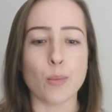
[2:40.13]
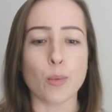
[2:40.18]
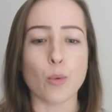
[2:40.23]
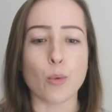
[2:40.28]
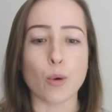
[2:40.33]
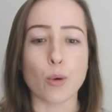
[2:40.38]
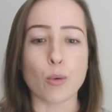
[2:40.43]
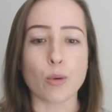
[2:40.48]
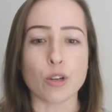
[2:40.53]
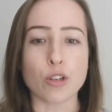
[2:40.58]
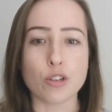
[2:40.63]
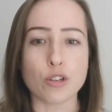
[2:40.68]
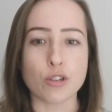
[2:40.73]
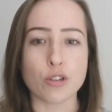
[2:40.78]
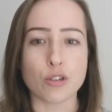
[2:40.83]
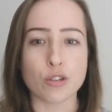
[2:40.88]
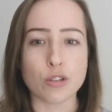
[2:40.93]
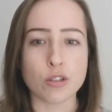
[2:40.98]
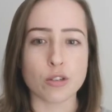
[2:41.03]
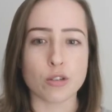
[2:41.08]
What we
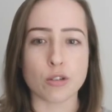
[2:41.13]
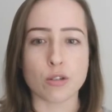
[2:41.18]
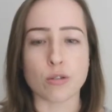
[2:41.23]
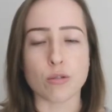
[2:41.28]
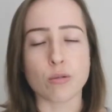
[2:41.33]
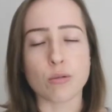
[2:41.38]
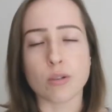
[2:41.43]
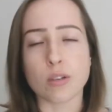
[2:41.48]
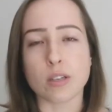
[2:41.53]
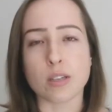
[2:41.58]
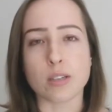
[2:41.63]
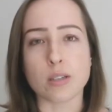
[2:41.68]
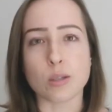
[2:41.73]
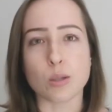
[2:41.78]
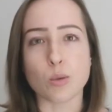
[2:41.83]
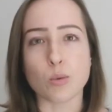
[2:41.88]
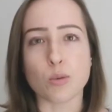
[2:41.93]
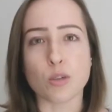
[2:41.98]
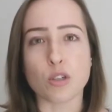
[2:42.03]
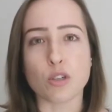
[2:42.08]
should do
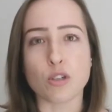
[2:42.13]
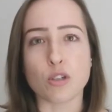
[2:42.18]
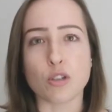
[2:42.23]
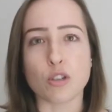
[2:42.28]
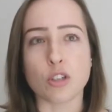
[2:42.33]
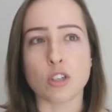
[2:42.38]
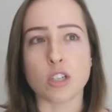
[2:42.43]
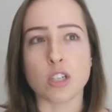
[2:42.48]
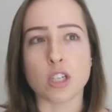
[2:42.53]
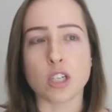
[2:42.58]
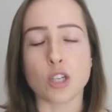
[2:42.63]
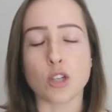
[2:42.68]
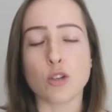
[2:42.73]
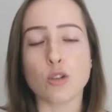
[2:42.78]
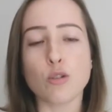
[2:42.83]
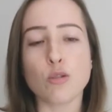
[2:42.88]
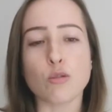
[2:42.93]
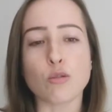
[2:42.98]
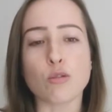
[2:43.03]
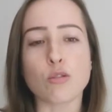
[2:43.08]
is we should
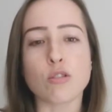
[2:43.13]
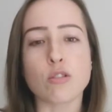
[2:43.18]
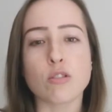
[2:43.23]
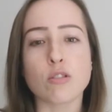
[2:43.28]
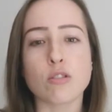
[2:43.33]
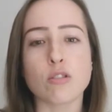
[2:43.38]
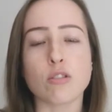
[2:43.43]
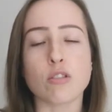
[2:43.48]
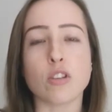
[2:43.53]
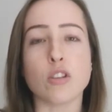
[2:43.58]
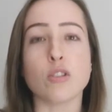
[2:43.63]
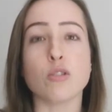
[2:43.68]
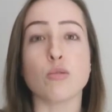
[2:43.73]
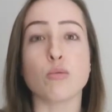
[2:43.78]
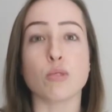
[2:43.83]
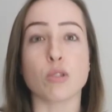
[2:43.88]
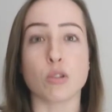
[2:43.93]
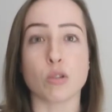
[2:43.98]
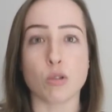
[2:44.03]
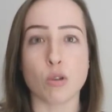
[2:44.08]
use
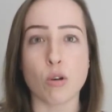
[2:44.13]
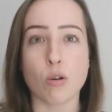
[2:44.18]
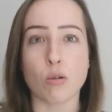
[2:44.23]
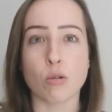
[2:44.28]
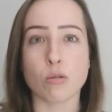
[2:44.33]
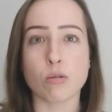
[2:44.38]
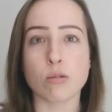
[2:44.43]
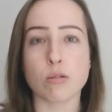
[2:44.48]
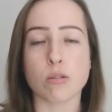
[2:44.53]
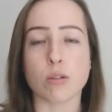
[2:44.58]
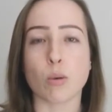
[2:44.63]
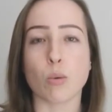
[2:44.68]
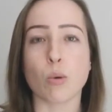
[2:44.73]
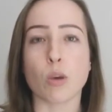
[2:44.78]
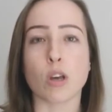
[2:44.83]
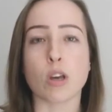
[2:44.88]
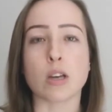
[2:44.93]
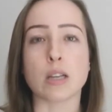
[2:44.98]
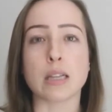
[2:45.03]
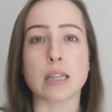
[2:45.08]
these results that
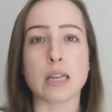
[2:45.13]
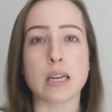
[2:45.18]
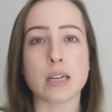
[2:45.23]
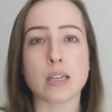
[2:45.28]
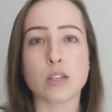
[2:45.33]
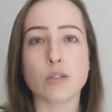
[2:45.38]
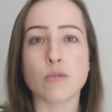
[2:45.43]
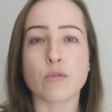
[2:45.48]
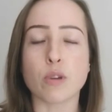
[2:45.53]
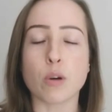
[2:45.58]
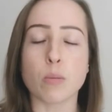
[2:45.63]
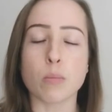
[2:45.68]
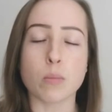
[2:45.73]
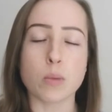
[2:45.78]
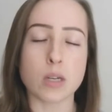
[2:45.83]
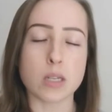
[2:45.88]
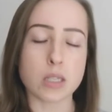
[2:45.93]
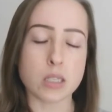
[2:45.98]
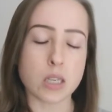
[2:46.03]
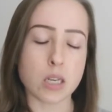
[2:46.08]
we collect from
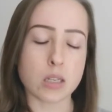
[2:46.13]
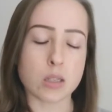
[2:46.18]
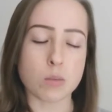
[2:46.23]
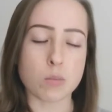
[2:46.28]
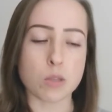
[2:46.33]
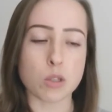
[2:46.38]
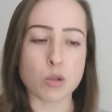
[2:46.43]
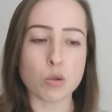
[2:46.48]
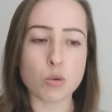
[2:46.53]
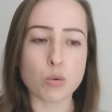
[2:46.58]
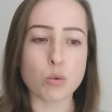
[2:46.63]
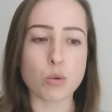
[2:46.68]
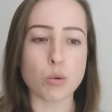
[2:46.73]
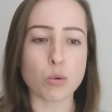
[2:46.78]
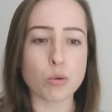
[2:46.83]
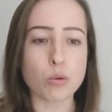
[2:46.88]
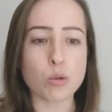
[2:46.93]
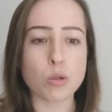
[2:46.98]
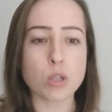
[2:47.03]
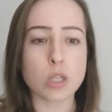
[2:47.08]
assessment
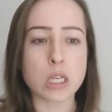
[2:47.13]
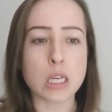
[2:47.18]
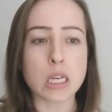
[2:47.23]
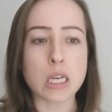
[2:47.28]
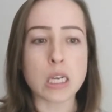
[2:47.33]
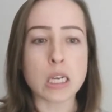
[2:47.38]
tools